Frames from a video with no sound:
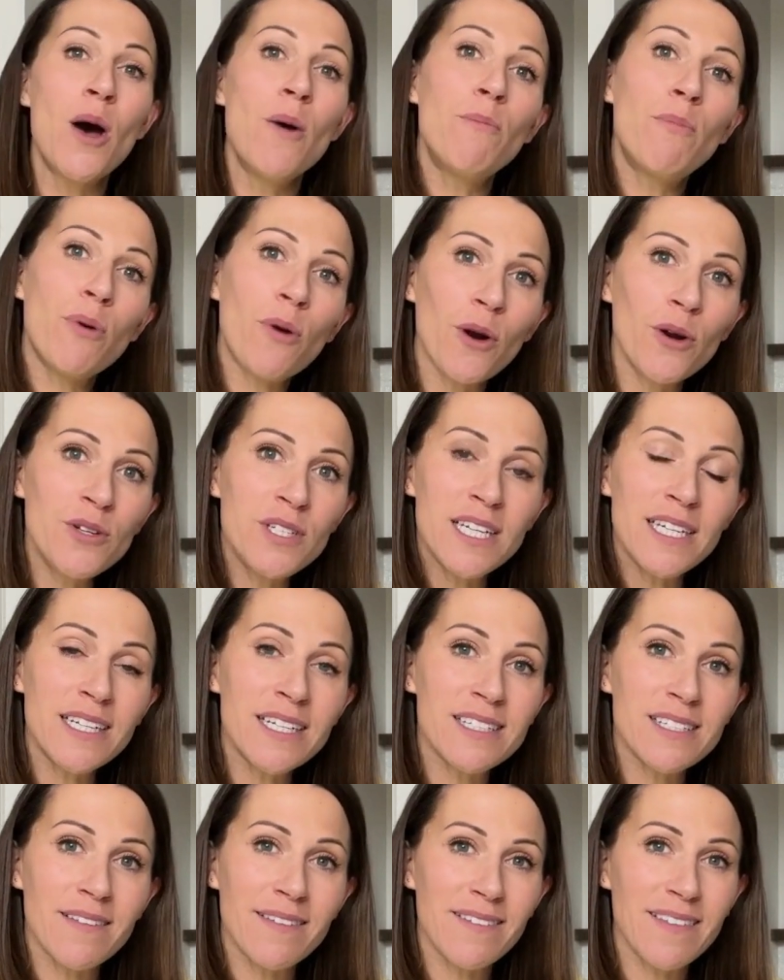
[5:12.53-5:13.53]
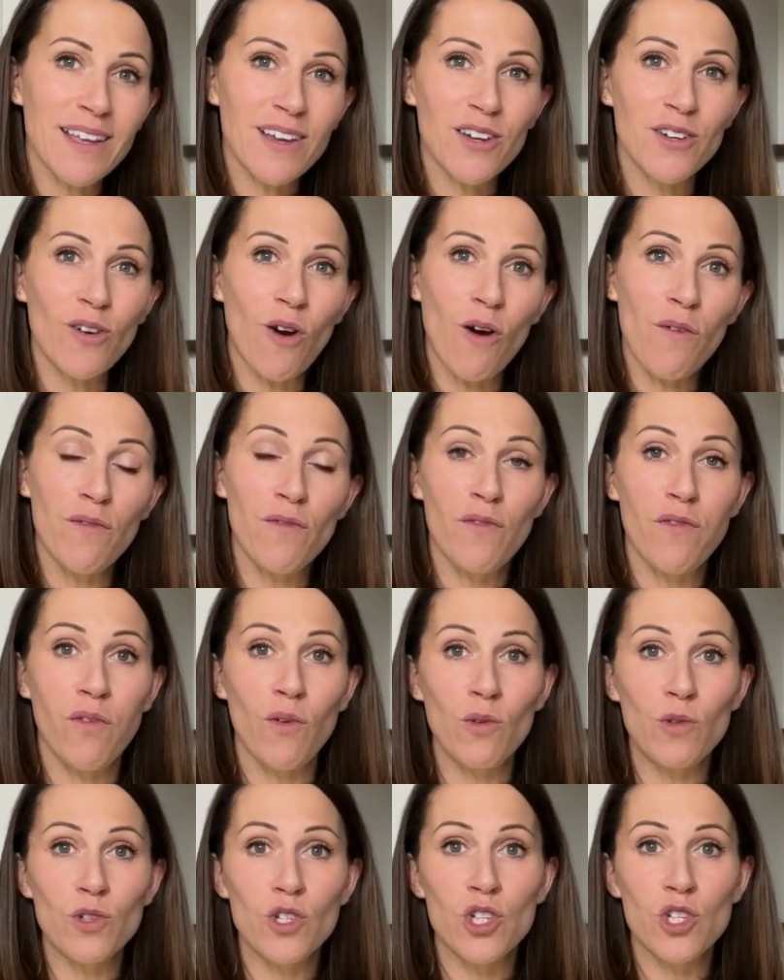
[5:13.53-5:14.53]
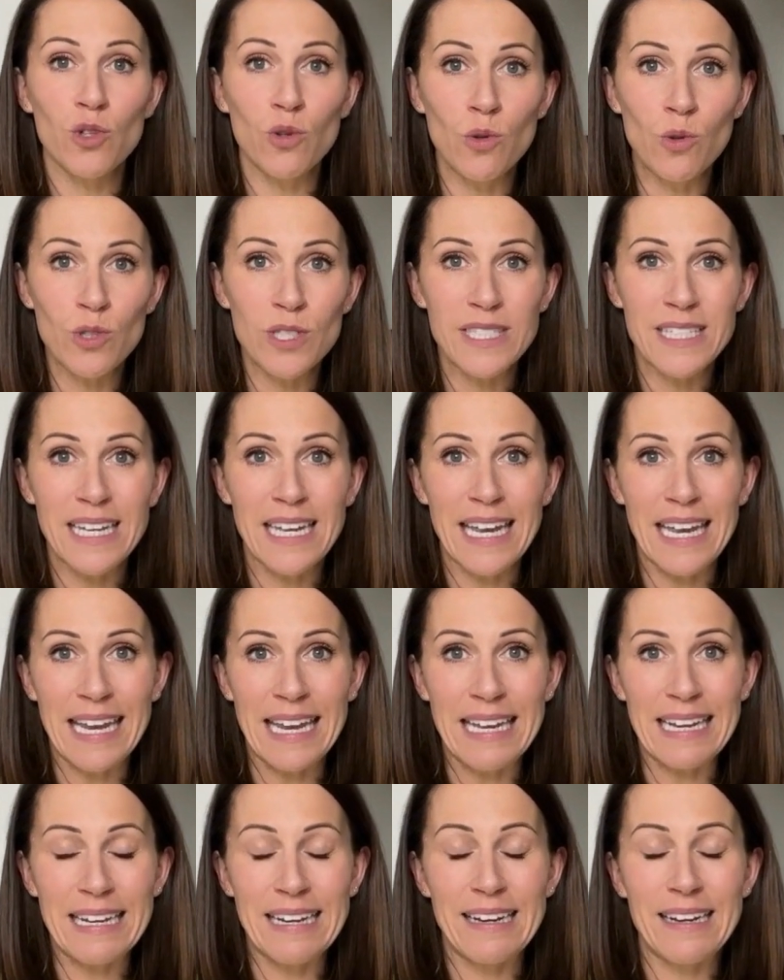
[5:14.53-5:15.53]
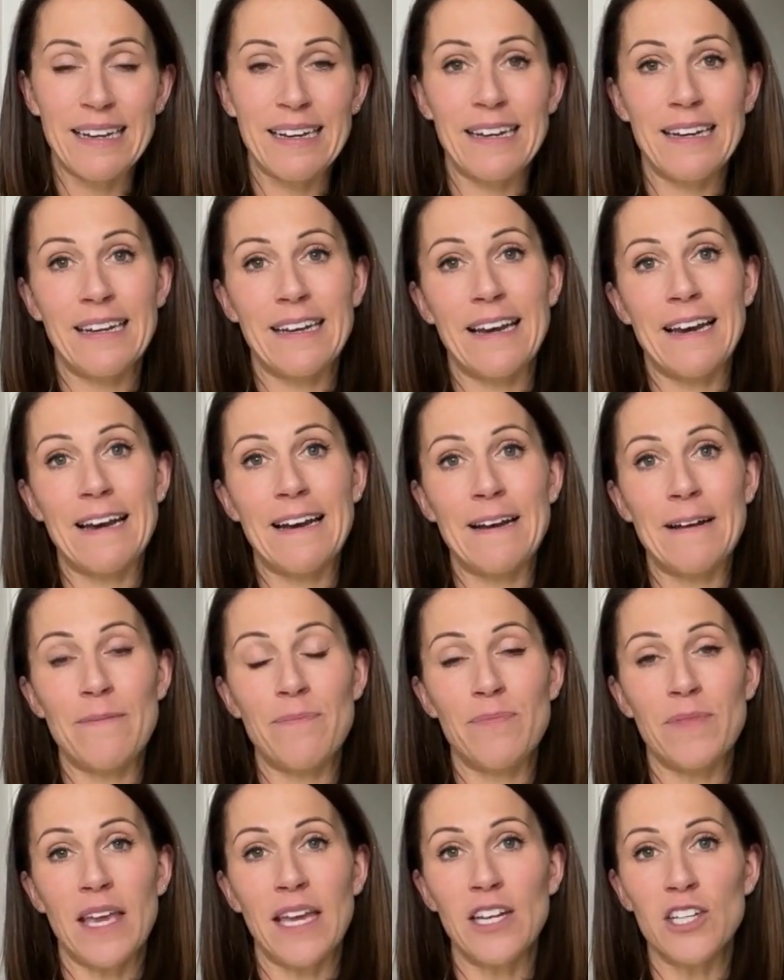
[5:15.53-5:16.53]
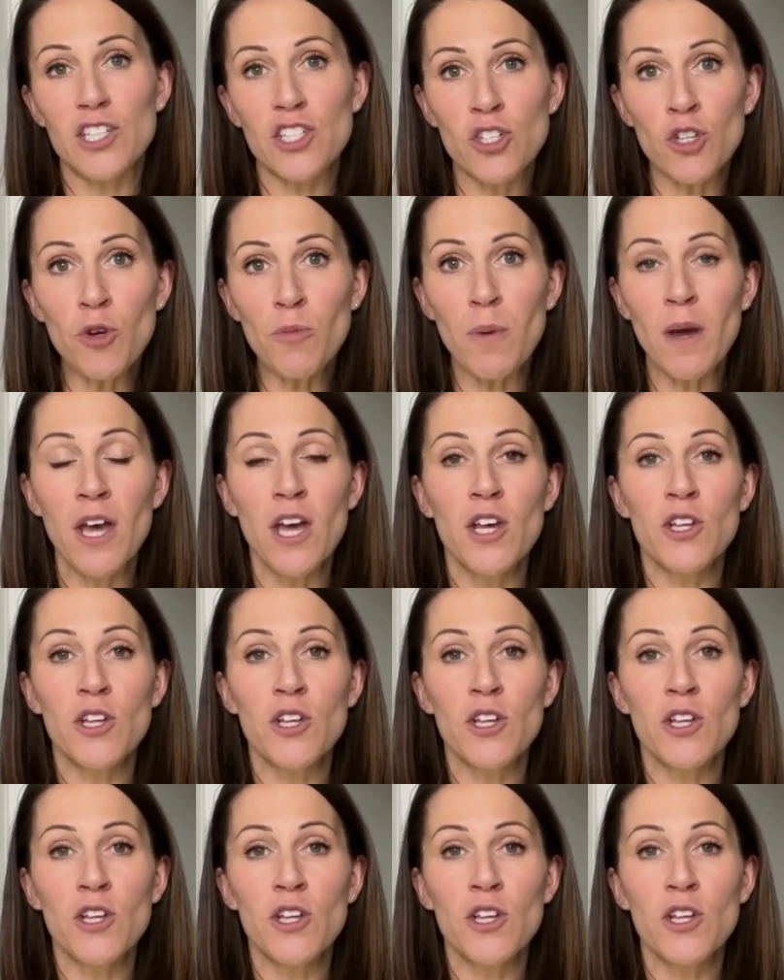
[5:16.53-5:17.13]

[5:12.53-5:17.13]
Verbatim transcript: Protein is something that can often fall short in um, in a soup,